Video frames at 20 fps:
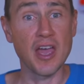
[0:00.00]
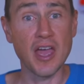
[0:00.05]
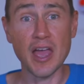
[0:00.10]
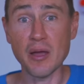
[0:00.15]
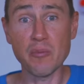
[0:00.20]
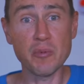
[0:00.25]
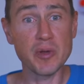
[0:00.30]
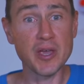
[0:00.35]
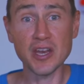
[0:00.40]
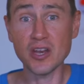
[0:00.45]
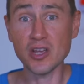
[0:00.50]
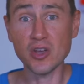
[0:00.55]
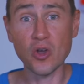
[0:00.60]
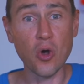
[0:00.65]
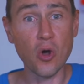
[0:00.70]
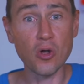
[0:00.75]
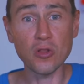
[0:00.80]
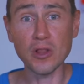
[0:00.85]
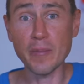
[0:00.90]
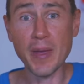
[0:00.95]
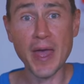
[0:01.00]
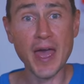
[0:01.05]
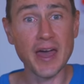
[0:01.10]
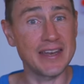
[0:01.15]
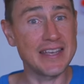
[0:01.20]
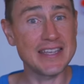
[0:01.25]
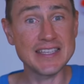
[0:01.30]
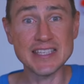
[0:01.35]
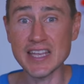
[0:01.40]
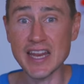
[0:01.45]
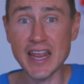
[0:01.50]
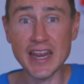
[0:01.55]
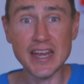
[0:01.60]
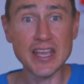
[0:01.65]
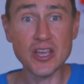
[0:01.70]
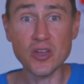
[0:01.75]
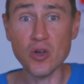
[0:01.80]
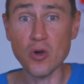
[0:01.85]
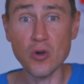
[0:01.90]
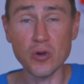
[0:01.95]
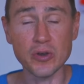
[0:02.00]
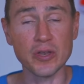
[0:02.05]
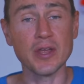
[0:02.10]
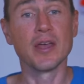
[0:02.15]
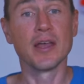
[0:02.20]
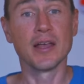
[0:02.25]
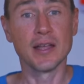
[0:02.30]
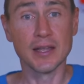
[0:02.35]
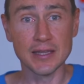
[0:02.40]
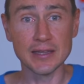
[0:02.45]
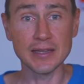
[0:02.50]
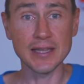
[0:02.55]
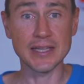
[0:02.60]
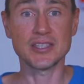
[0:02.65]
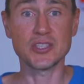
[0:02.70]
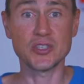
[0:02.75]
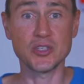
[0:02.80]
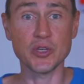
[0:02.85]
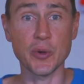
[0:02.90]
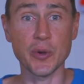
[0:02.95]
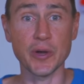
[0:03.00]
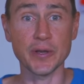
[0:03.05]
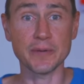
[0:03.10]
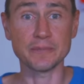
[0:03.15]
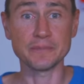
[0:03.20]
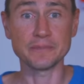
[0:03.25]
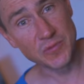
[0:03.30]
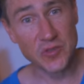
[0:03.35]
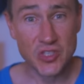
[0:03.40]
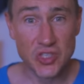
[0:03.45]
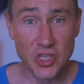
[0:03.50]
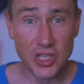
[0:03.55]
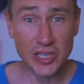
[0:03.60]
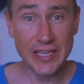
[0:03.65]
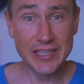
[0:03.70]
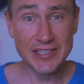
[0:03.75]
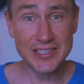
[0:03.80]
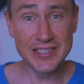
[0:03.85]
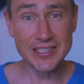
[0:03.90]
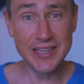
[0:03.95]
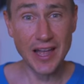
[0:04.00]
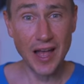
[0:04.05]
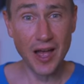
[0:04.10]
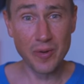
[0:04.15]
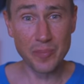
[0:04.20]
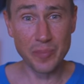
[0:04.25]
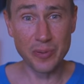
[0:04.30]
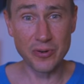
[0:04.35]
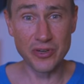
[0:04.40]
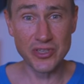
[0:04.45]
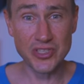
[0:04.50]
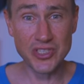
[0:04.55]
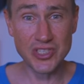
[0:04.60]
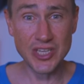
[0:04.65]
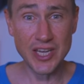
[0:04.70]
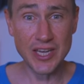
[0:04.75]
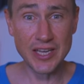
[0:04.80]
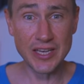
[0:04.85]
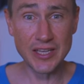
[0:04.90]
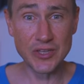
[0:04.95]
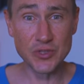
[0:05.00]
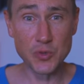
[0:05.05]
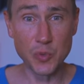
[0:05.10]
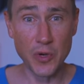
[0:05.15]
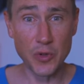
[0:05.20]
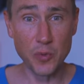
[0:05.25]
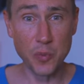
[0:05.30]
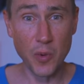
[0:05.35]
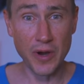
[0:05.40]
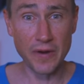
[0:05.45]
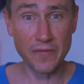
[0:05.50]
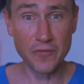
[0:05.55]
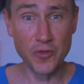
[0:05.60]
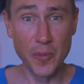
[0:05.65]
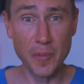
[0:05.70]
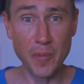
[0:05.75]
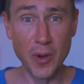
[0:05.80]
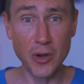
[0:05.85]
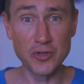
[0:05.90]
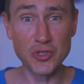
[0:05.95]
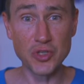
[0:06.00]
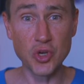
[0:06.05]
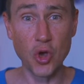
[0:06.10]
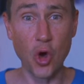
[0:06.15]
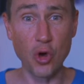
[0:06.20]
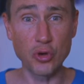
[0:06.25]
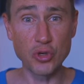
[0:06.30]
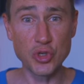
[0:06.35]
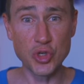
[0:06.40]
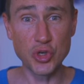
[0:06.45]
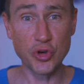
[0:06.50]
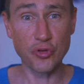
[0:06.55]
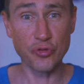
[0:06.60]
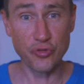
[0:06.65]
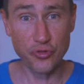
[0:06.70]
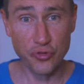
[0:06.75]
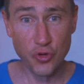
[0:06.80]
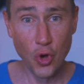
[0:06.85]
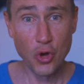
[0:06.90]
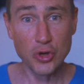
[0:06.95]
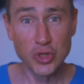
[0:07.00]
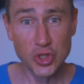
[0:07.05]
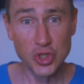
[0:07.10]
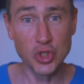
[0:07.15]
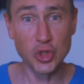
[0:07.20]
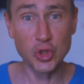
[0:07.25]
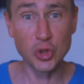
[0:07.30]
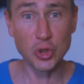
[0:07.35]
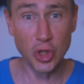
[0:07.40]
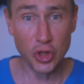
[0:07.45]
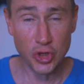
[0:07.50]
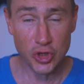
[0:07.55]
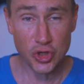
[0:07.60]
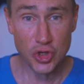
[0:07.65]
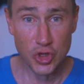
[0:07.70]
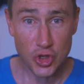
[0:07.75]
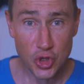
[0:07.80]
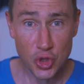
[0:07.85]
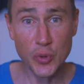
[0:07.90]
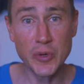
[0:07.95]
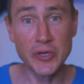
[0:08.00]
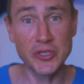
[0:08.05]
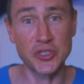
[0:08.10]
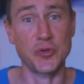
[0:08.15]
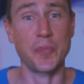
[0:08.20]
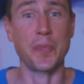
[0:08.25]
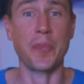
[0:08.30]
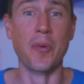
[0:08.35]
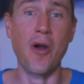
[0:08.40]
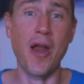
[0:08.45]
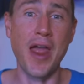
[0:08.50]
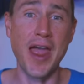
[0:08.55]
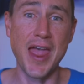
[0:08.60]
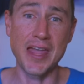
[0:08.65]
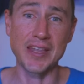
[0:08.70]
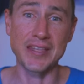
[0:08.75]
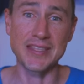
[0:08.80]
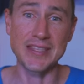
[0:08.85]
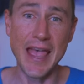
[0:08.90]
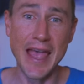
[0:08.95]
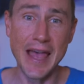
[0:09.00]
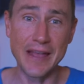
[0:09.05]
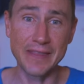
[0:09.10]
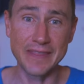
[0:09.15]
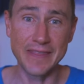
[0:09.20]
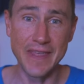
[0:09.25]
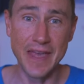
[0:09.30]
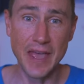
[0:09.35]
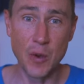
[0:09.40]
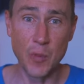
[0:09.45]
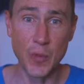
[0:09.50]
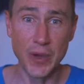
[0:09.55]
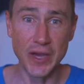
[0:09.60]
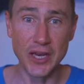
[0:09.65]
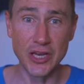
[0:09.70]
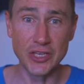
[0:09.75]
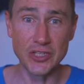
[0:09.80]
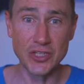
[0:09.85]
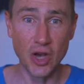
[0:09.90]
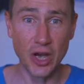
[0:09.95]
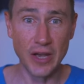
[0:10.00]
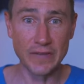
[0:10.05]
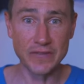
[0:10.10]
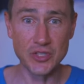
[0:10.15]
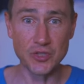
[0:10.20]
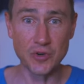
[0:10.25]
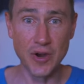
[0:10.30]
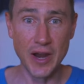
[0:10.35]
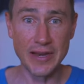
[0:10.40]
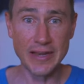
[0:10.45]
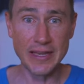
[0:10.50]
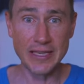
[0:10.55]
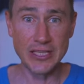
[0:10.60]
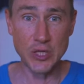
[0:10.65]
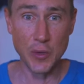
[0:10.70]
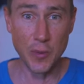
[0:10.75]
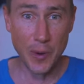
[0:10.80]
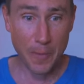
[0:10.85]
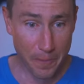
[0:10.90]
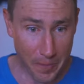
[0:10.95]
and we're gonna call them out. Is it any good? Let's do it. So let's start proceedings with one of the most controversial, newest brands out there. We're gonna dive straight into a